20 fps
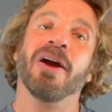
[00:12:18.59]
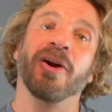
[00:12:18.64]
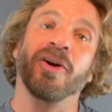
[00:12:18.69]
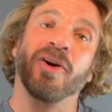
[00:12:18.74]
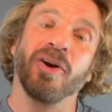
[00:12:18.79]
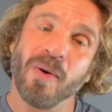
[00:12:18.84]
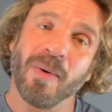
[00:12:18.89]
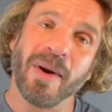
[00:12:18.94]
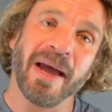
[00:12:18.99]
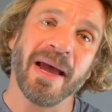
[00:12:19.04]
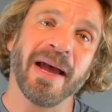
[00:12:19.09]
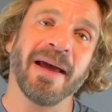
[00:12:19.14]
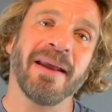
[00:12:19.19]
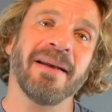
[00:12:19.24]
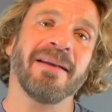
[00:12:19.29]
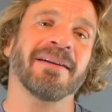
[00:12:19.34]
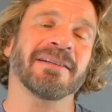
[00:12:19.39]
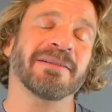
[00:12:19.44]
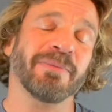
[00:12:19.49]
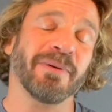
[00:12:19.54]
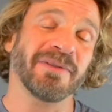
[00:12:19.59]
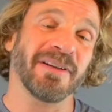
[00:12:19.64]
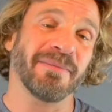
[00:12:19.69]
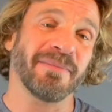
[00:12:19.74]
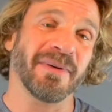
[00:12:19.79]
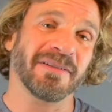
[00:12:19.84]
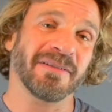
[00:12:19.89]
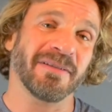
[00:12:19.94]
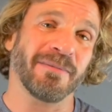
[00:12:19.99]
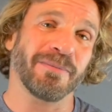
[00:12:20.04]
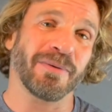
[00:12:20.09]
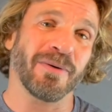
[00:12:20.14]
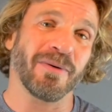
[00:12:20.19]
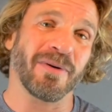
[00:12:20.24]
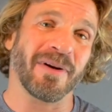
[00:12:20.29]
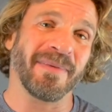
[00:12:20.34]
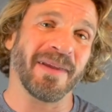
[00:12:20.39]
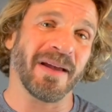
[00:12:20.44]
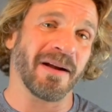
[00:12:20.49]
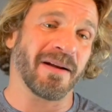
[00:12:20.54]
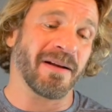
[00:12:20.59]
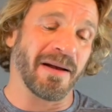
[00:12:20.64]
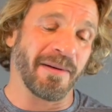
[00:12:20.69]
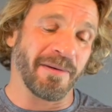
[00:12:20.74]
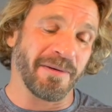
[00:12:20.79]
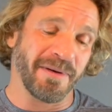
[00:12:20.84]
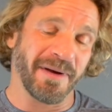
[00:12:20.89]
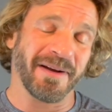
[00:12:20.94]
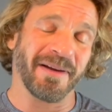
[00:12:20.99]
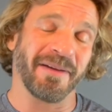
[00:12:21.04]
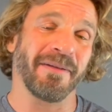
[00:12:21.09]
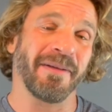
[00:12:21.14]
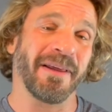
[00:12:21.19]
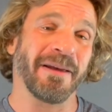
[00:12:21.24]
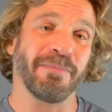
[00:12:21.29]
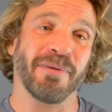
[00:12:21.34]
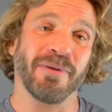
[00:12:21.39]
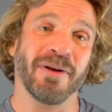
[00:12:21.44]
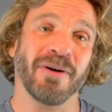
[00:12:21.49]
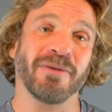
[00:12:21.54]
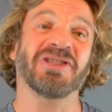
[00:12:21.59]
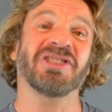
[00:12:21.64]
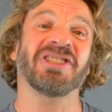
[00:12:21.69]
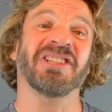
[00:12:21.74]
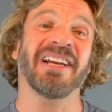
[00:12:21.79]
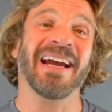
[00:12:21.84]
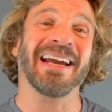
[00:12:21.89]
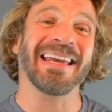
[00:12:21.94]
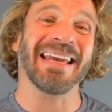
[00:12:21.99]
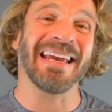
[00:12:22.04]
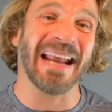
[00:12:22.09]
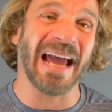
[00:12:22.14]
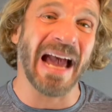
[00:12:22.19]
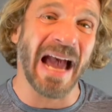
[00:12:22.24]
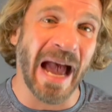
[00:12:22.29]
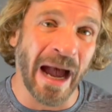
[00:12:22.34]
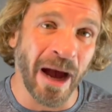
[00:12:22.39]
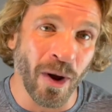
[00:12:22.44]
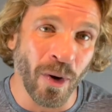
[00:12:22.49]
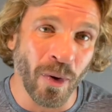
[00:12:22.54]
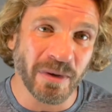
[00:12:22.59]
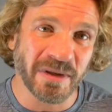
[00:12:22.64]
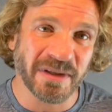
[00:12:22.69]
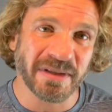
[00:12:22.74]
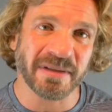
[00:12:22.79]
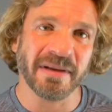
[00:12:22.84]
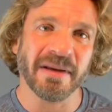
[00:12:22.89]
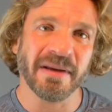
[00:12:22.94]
Go ahead, explosivemuscleprogram.com. Click on the link below. Check it out.